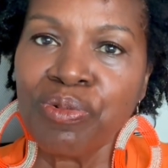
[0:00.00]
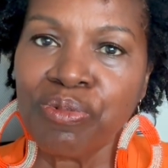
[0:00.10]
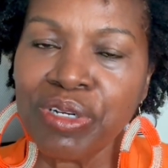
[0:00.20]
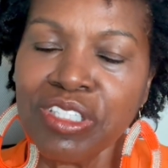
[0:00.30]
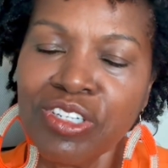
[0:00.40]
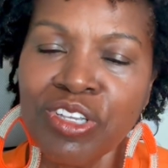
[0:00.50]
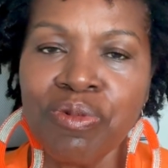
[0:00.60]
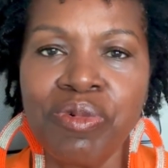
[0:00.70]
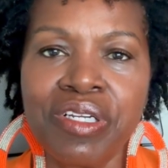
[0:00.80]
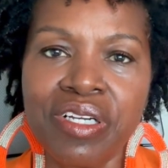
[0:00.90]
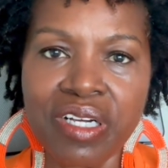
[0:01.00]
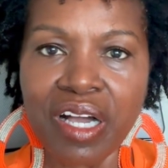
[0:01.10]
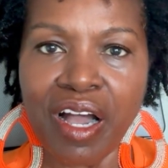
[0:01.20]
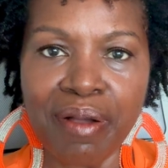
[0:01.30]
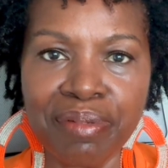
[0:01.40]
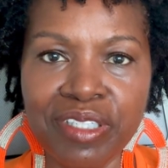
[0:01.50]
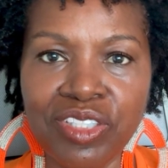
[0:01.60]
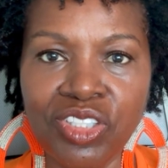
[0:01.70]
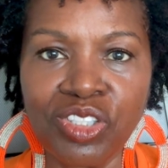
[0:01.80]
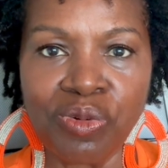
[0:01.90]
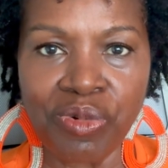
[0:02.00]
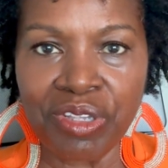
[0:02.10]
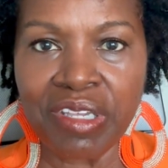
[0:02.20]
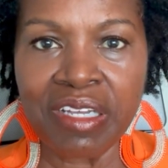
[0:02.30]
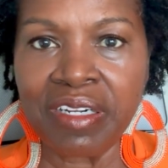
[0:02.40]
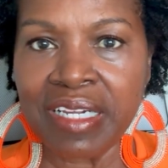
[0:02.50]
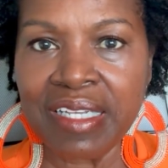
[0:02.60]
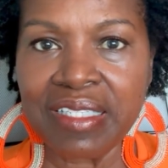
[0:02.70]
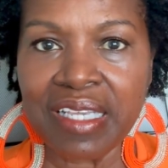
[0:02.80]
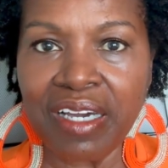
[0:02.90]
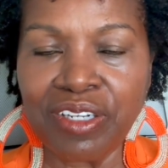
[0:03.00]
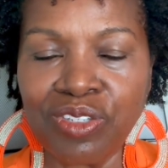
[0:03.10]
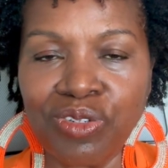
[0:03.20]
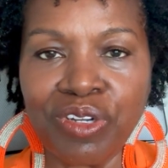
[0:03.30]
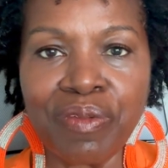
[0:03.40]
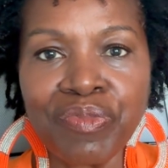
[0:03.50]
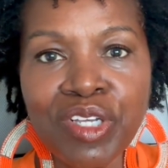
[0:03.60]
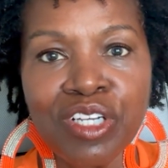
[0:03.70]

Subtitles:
What do you want to accomplish when you get on that scouting trip?